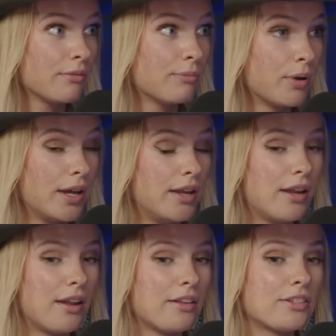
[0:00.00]
But
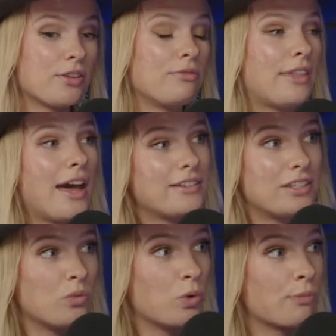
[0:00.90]
so that
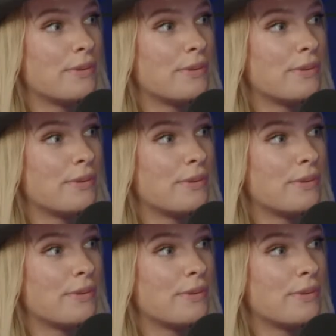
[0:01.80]
didn't work.